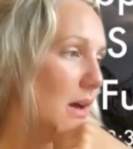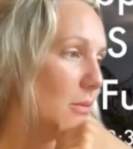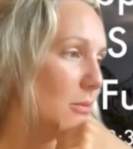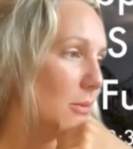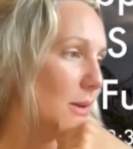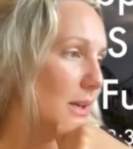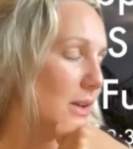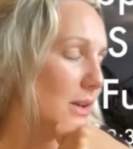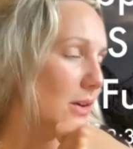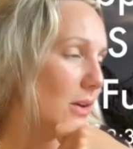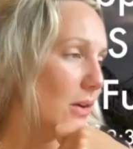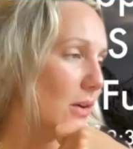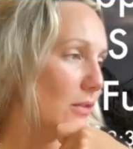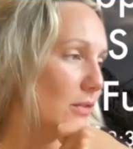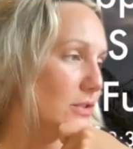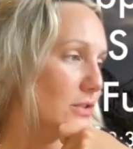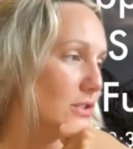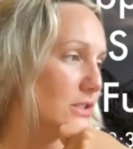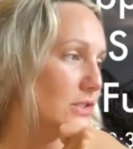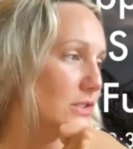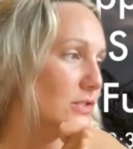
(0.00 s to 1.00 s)
week
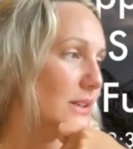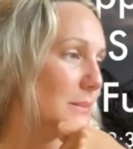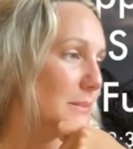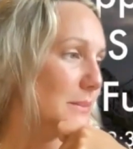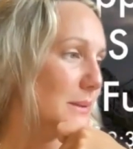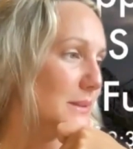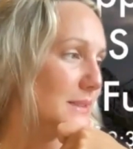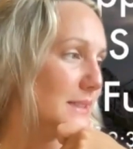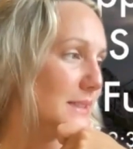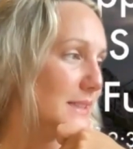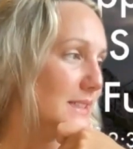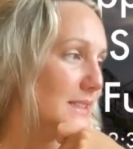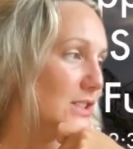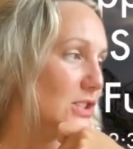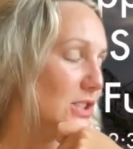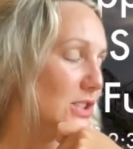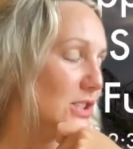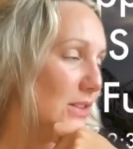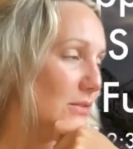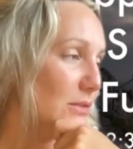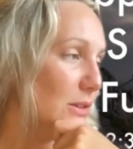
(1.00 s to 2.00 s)
of just green buildings in
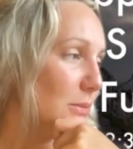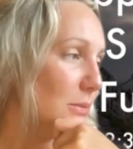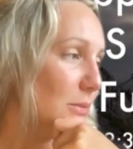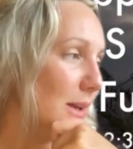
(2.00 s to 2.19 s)
general.